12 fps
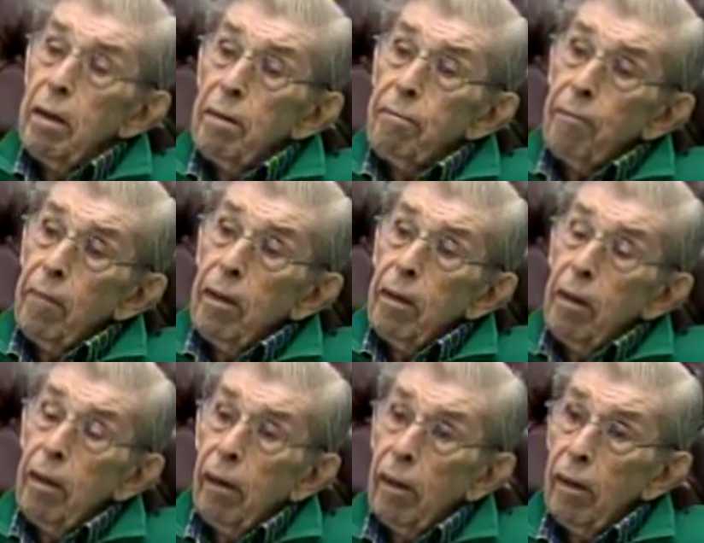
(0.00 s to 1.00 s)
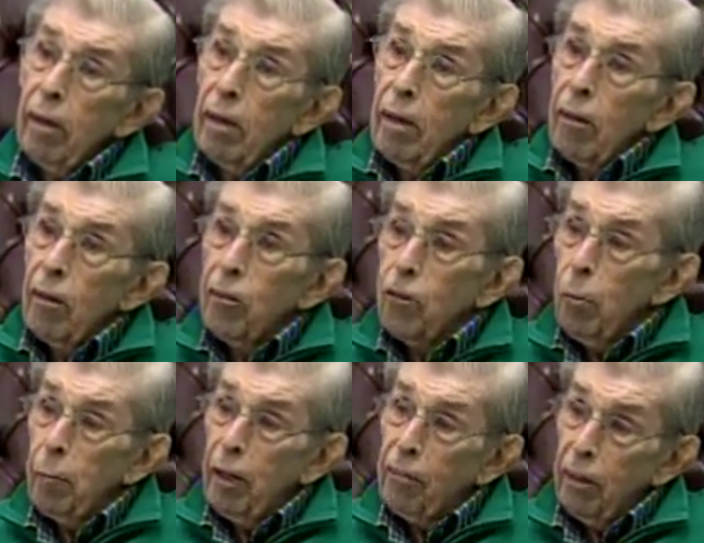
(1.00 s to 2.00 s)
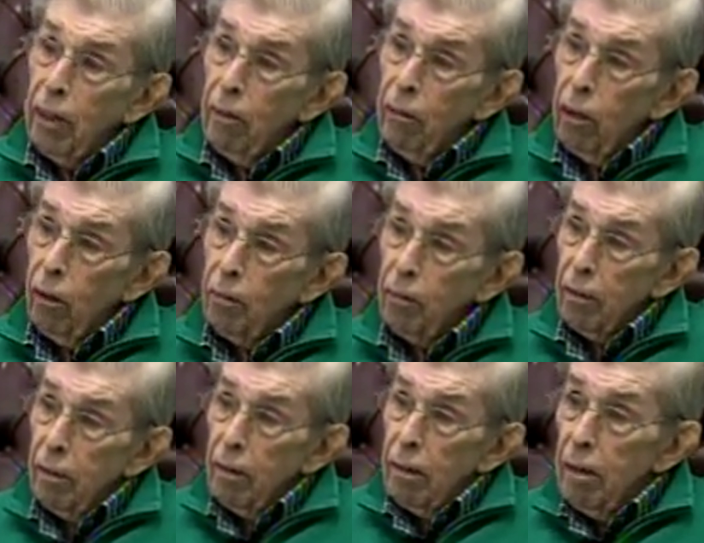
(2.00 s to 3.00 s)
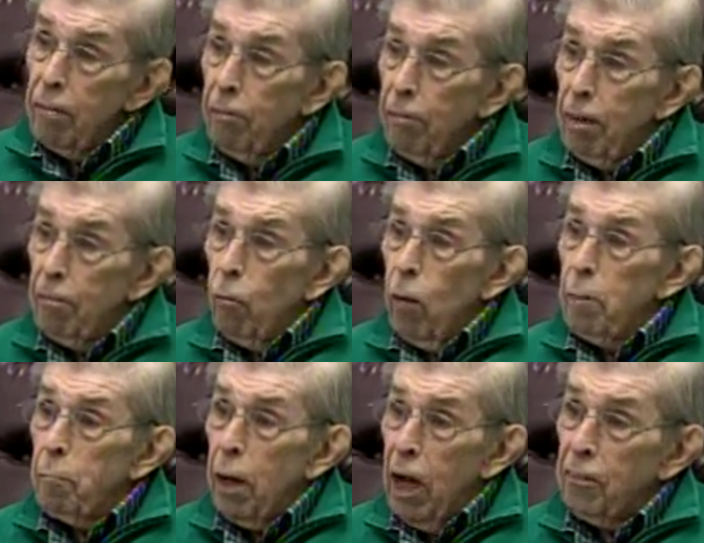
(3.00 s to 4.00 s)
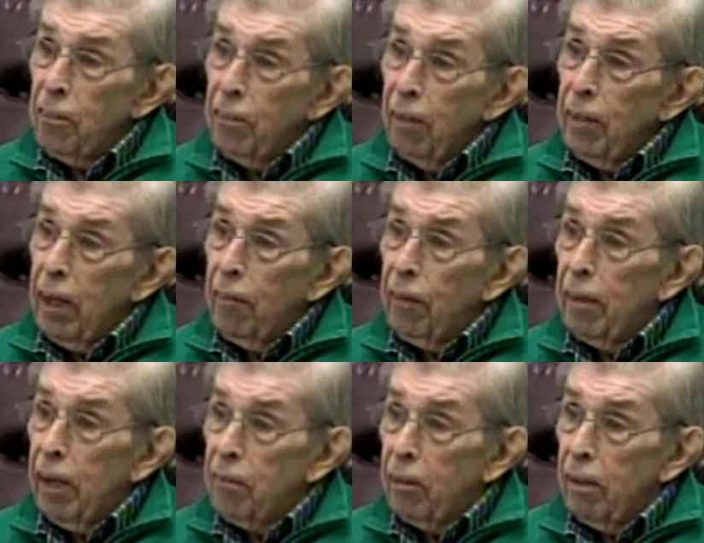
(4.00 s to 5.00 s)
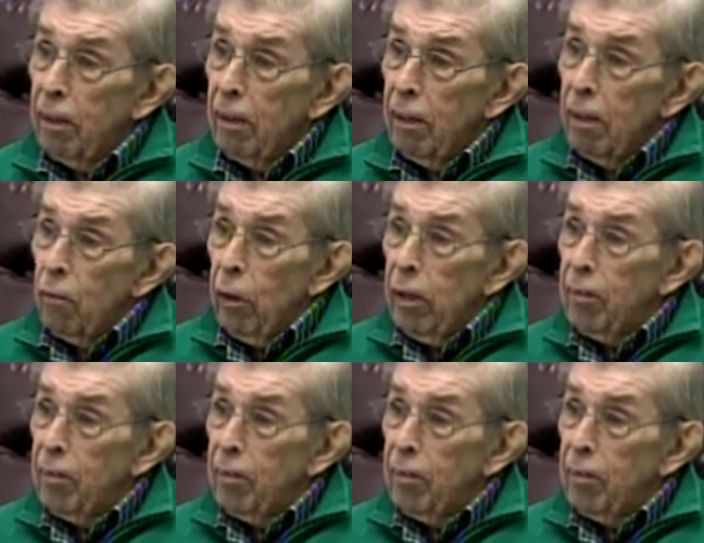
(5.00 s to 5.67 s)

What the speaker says: If there's so many scenarios, if one passes and the other doesn't, where does